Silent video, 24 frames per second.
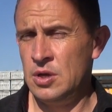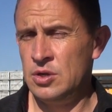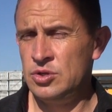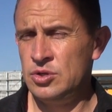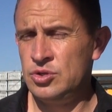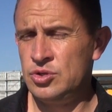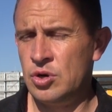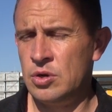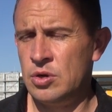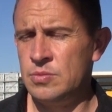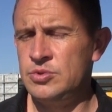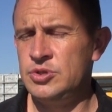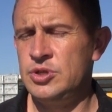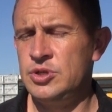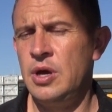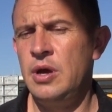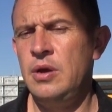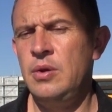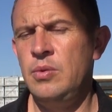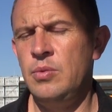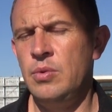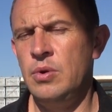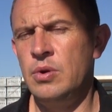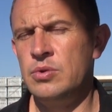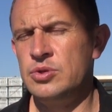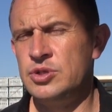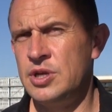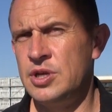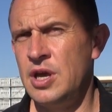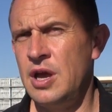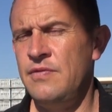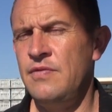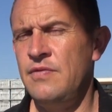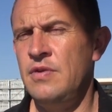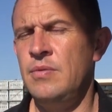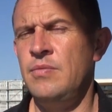Tromso, we'll
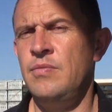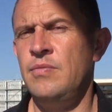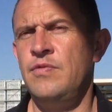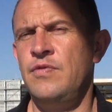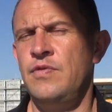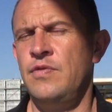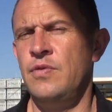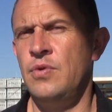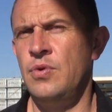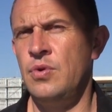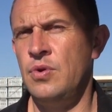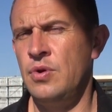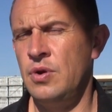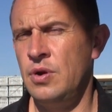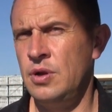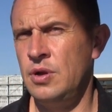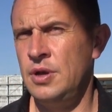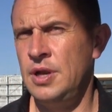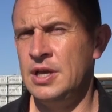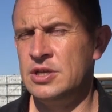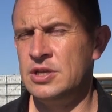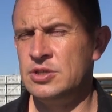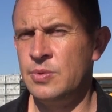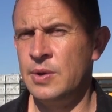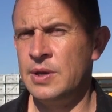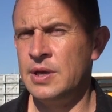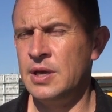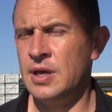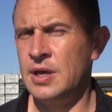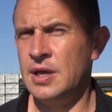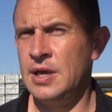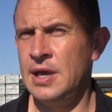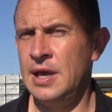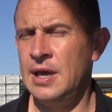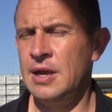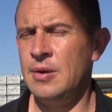save him for next week
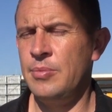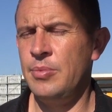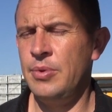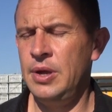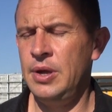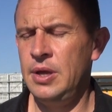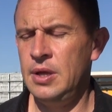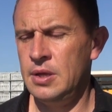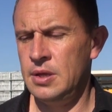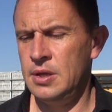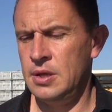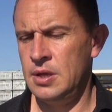at Canterbury.